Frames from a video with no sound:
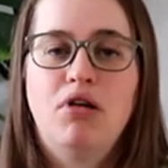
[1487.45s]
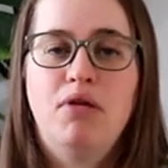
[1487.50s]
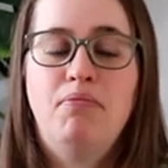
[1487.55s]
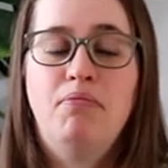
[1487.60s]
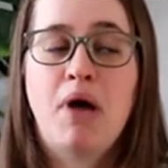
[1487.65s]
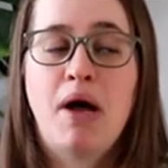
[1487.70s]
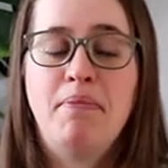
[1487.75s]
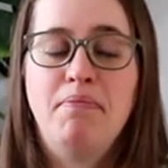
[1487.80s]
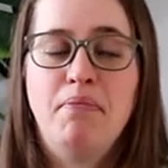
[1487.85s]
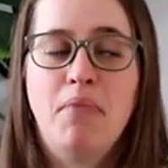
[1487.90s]

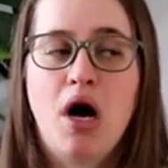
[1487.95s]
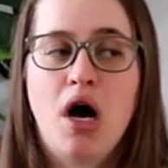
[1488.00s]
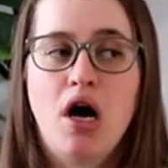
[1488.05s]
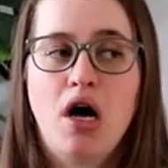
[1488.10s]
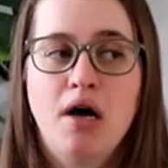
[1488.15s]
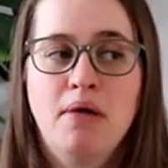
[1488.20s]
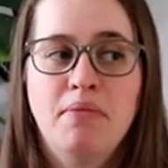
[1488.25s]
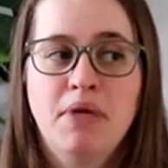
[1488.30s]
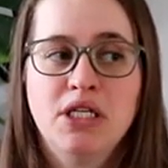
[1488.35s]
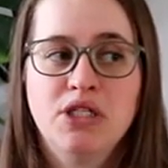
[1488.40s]
My
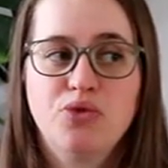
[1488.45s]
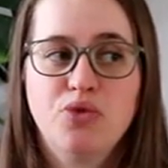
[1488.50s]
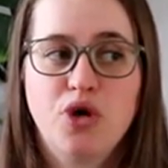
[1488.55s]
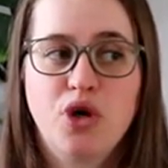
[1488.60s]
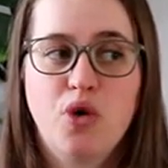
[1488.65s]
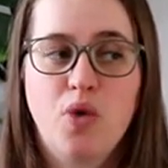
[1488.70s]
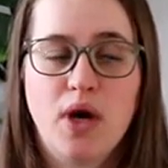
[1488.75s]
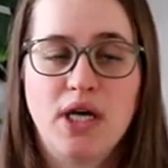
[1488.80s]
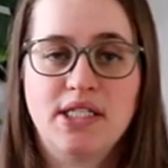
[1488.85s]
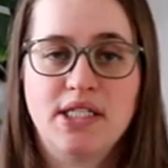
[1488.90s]
mom has
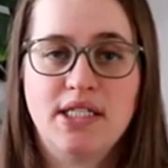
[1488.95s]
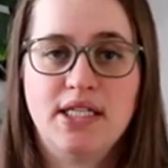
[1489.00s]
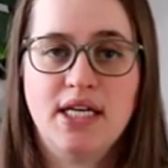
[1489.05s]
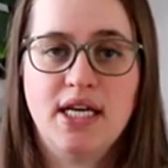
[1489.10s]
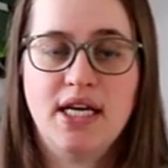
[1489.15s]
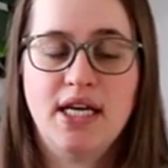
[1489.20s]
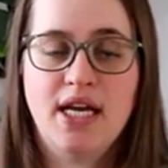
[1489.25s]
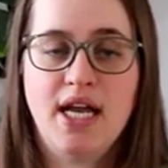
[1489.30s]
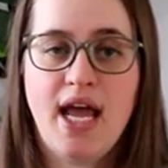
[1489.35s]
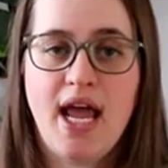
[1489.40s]

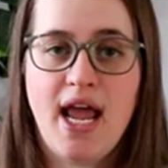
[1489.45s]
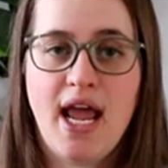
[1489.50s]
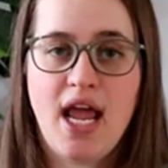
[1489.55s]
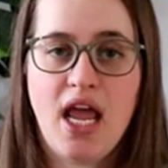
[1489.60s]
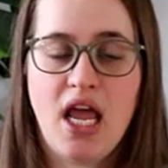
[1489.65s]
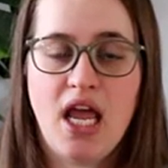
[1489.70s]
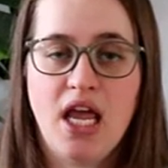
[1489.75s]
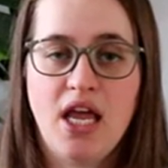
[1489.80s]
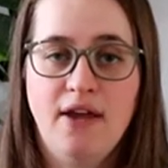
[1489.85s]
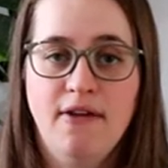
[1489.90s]
requested
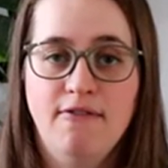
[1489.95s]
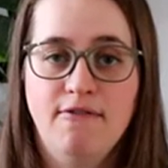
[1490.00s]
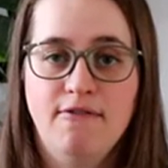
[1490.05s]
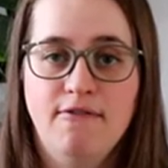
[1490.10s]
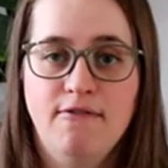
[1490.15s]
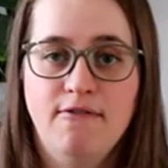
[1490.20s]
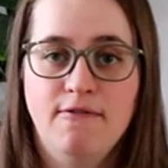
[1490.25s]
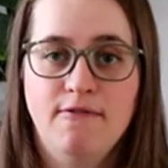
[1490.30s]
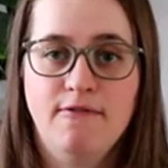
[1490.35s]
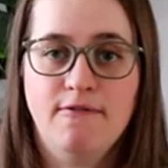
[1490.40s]
a
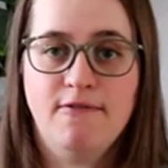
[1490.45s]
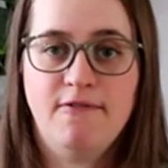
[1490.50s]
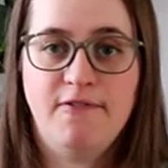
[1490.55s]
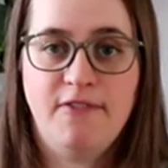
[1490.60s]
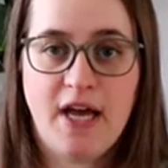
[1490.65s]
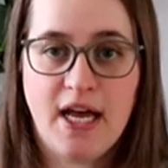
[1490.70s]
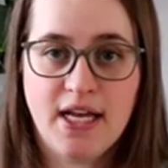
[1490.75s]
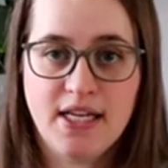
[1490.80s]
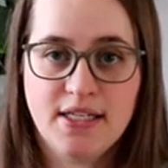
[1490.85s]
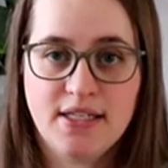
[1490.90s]

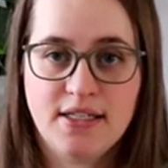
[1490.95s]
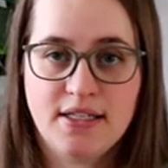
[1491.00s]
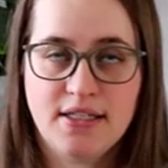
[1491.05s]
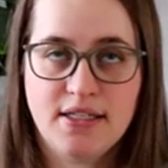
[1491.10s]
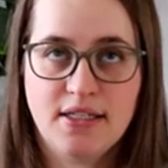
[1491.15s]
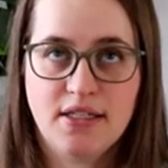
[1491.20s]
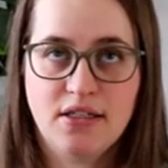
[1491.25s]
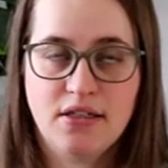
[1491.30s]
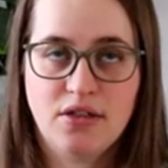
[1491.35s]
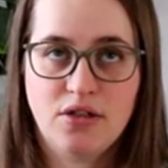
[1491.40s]

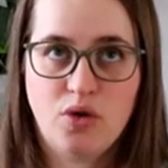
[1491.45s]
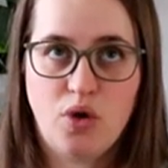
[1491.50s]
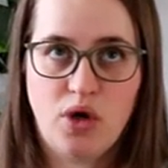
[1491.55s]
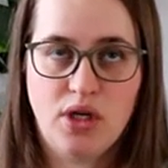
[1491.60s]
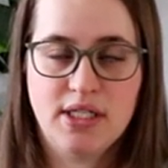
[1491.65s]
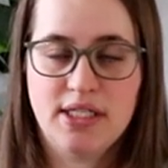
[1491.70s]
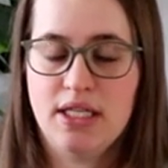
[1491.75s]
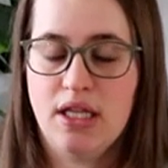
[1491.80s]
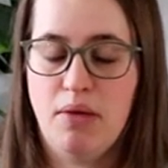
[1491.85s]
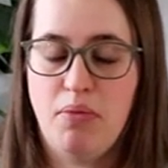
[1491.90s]
vest or a
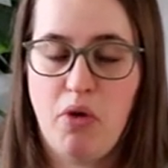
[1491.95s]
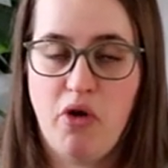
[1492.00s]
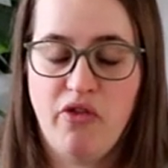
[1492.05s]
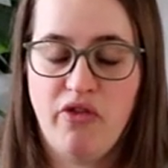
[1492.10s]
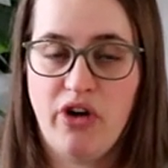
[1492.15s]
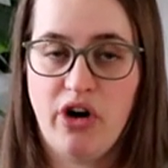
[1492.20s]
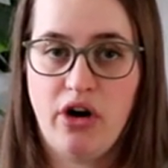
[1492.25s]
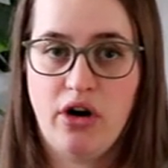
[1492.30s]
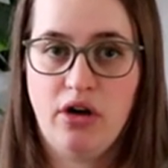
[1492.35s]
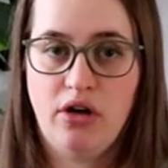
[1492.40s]

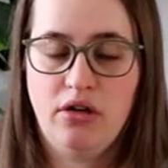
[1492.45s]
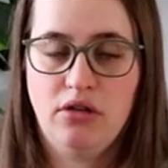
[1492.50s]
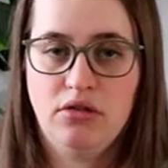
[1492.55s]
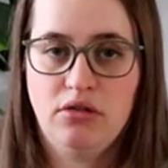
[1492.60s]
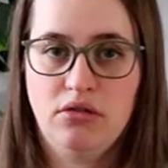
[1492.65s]
slipover.